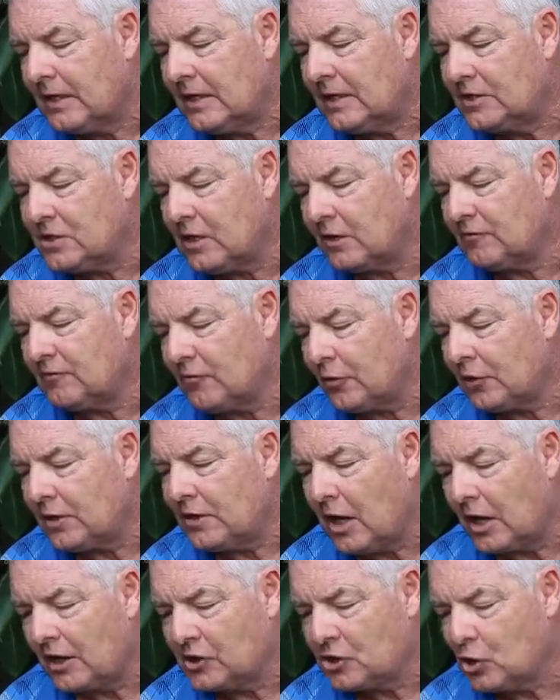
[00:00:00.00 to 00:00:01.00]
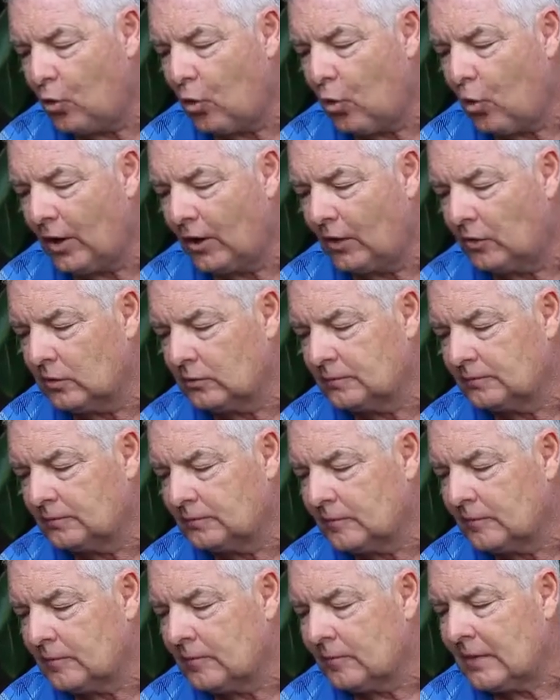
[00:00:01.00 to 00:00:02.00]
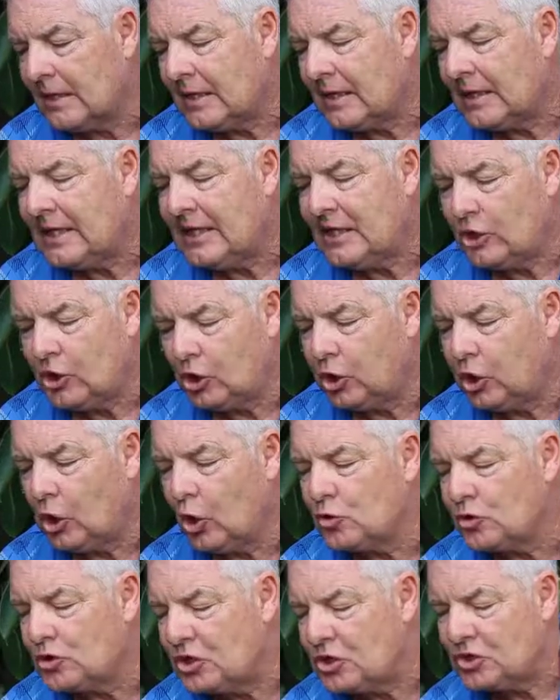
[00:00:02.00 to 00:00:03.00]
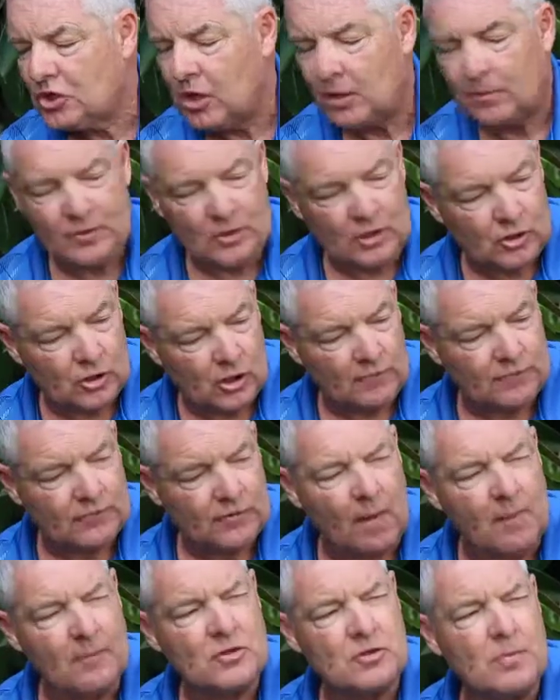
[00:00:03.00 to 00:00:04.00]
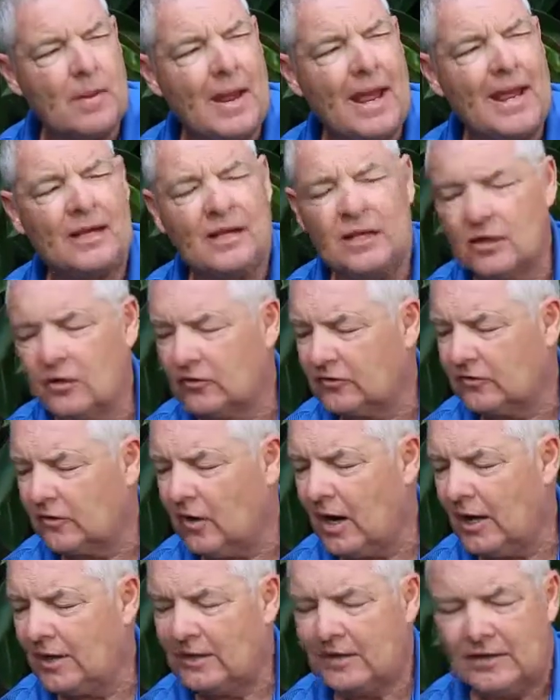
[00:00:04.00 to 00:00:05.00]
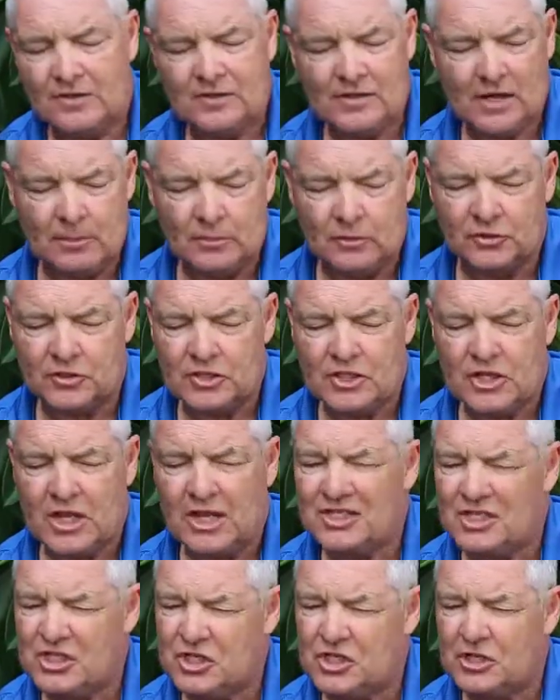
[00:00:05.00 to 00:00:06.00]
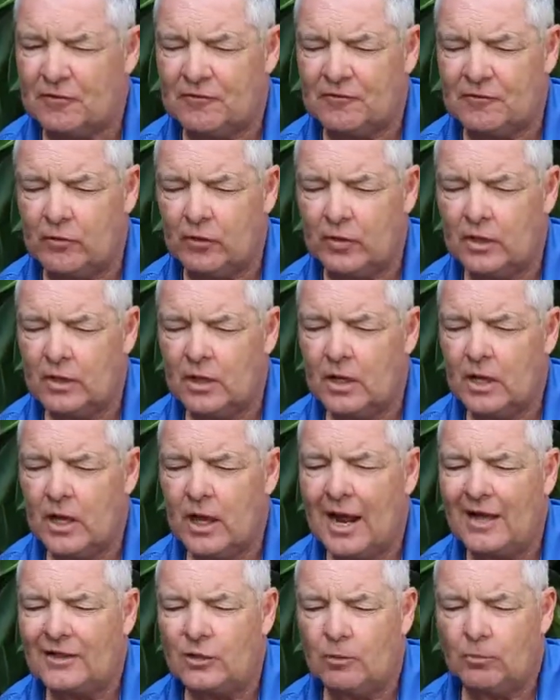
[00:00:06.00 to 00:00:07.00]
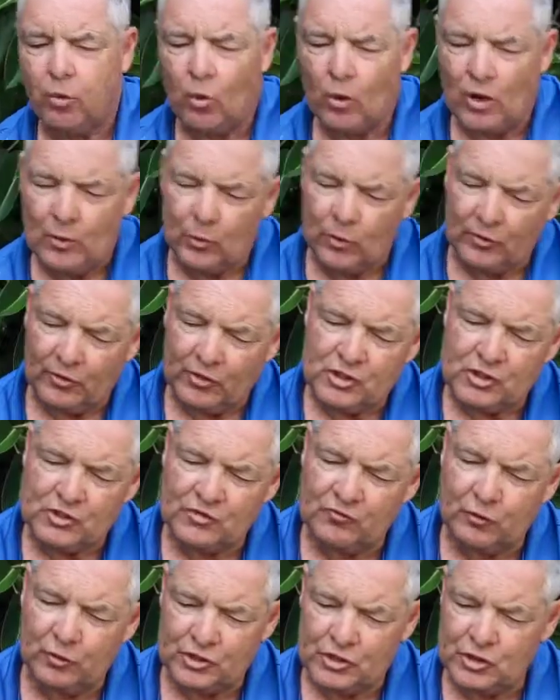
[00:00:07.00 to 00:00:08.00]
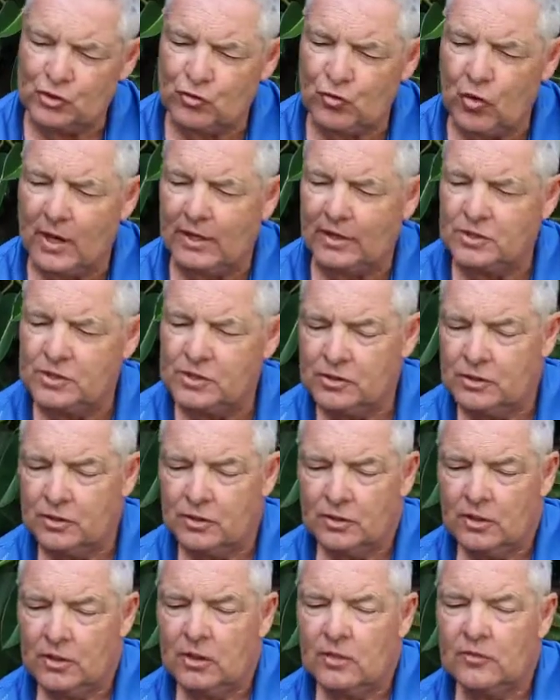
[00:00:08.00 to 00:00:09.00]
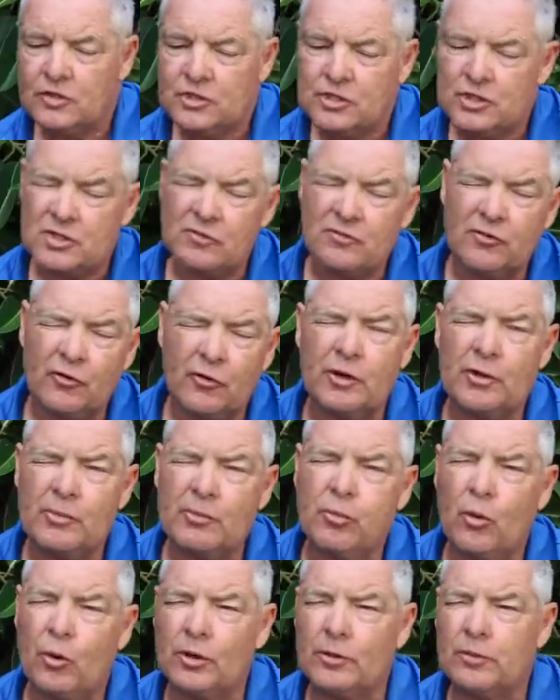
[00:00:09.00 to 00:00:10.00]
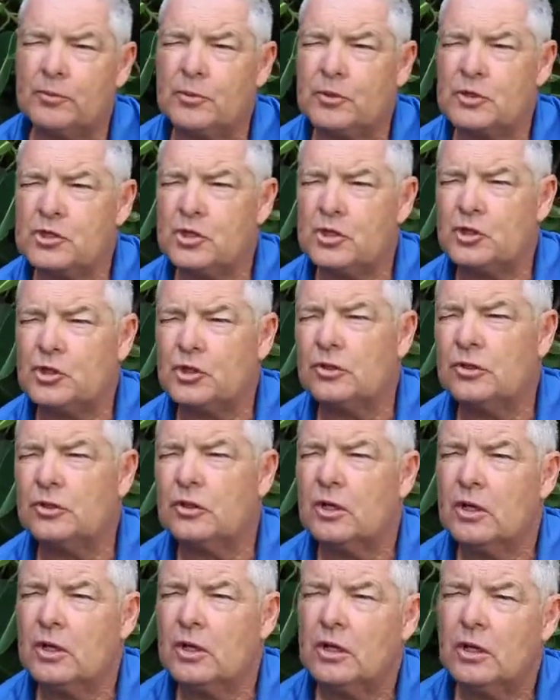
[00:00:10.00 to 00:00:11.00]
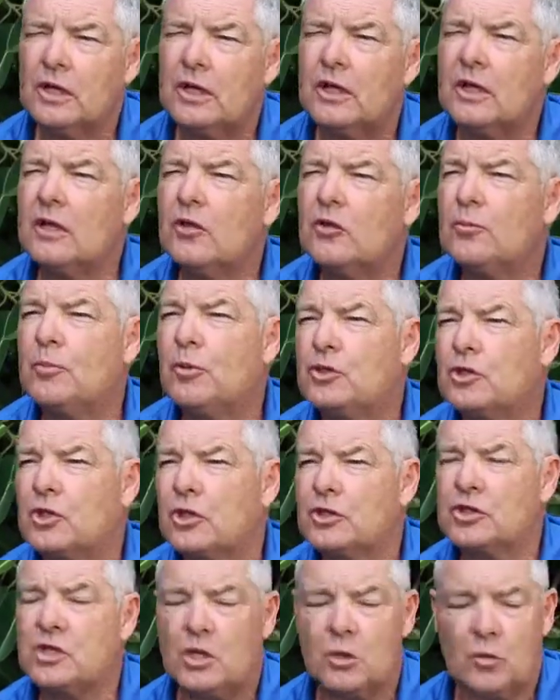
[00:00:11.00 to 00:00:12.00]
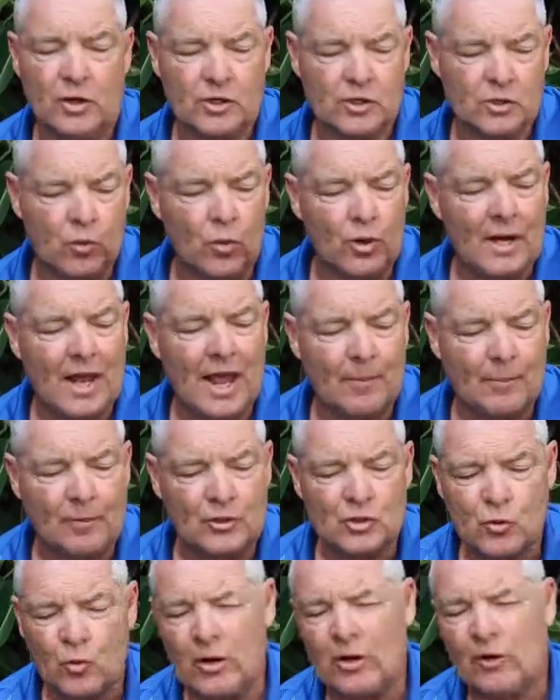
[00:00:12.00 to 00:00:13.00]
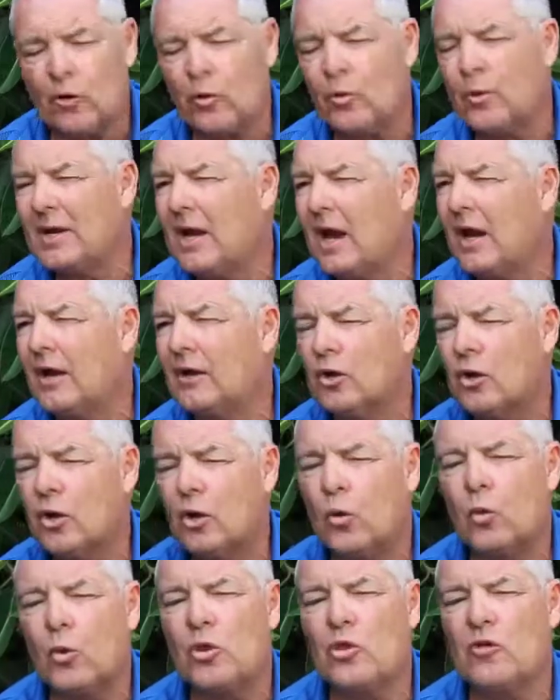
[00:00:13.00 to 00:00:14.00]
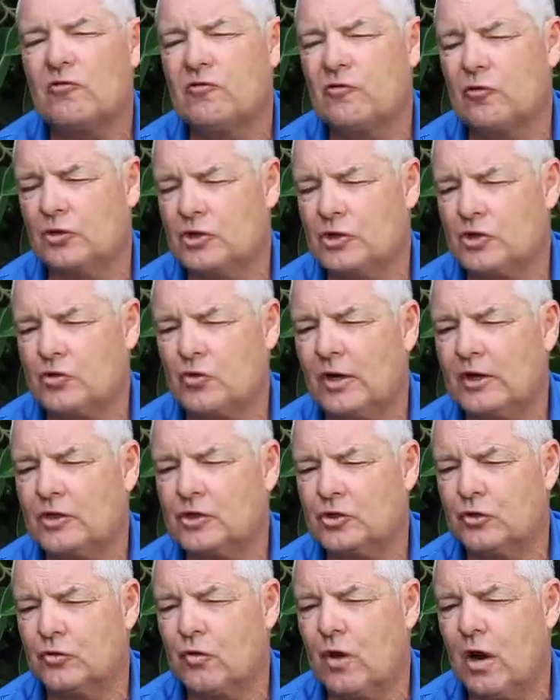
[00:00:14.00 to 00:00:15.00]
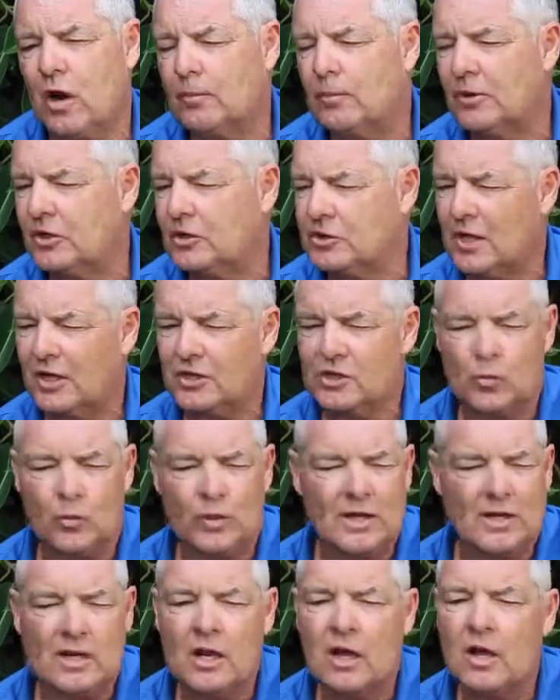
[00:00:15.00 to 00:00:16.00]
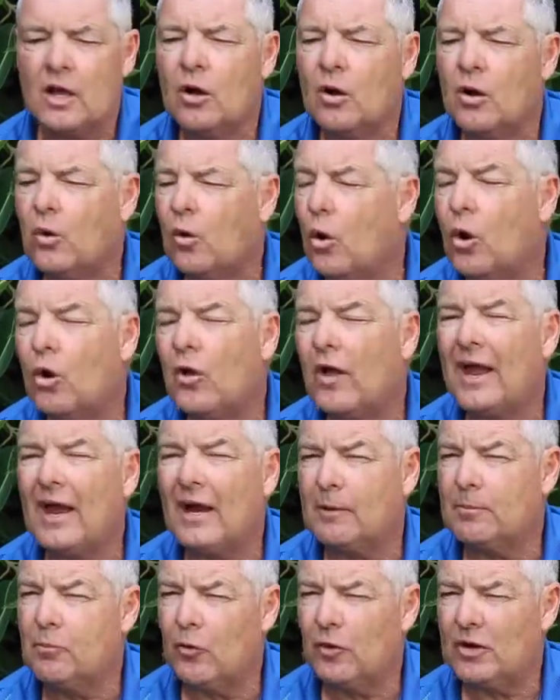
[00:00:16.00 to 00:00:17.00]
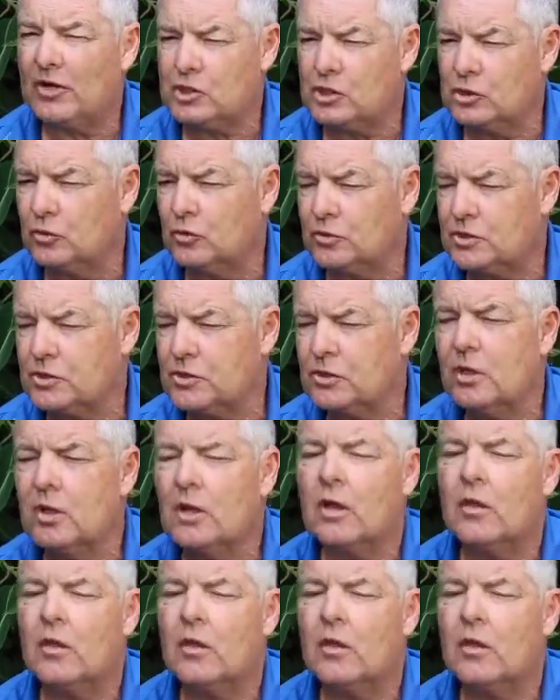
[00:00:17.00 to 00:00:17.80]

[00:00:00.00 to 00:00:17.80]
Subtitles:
He's got a very nice coil. He closes up, the glove comes back inside, and he's able to stay stiffer at the point where his foot strikes. This is a very important position in the pitching sequence. What happens, where are we at when the foot strikes the ground? Because that's when all heck breaks loose.